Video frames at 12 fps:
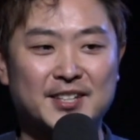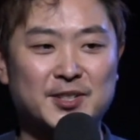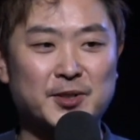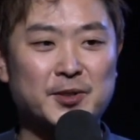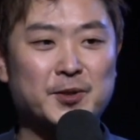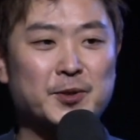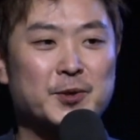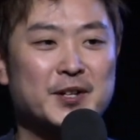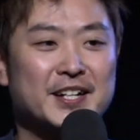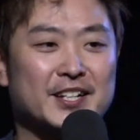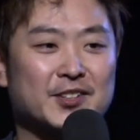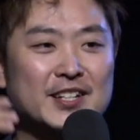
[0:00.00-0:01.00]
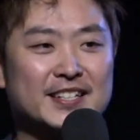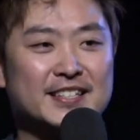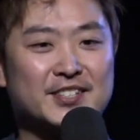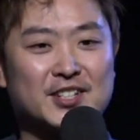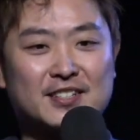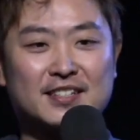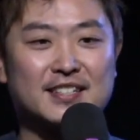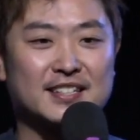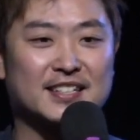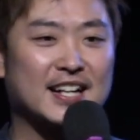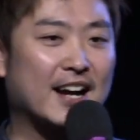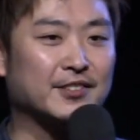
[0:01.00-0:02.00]
so, you know, Jesus is
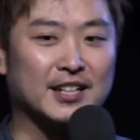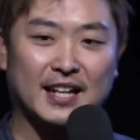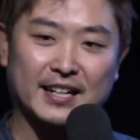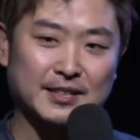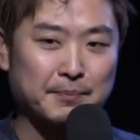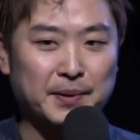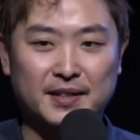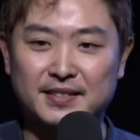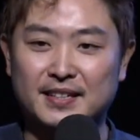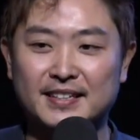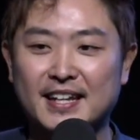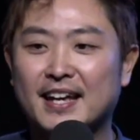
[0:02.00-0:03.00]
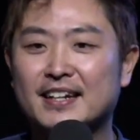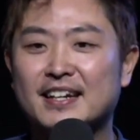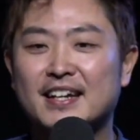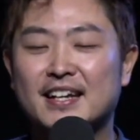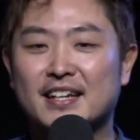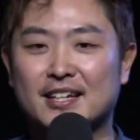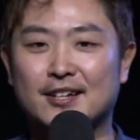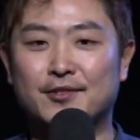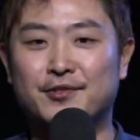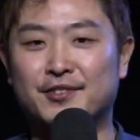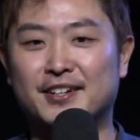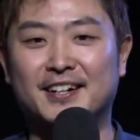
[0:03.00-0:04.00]
kind of like the person that
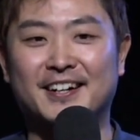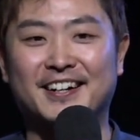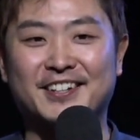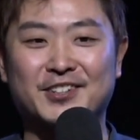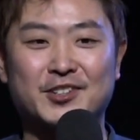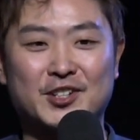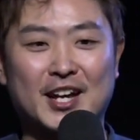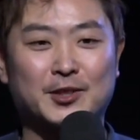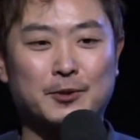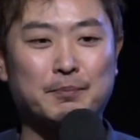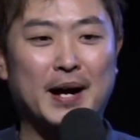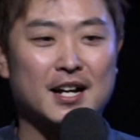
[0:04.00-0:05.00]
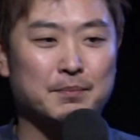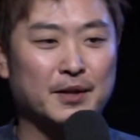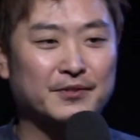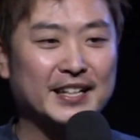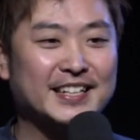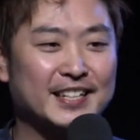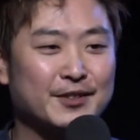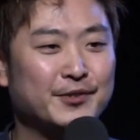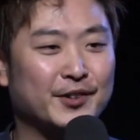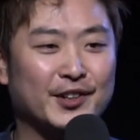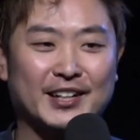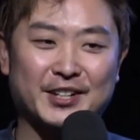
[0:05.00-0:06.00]
if, you know, you had to buy a birthday gift
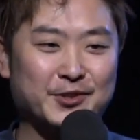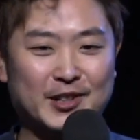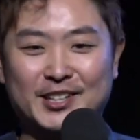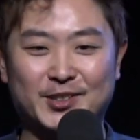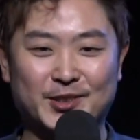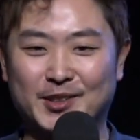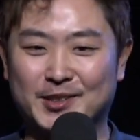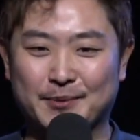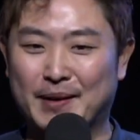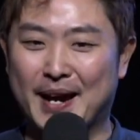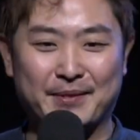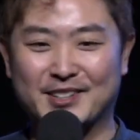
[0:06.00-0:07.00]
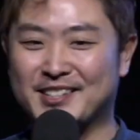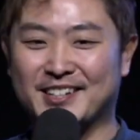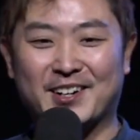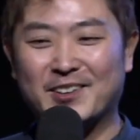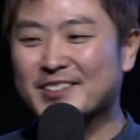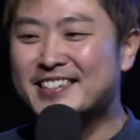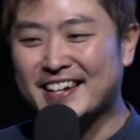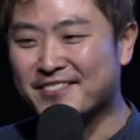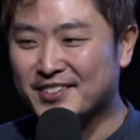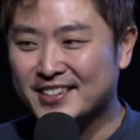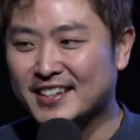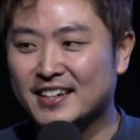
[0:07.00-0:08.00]
for, like you really don't know what to buy because he owns
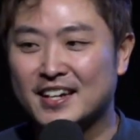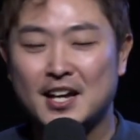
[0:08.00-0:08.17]
everything.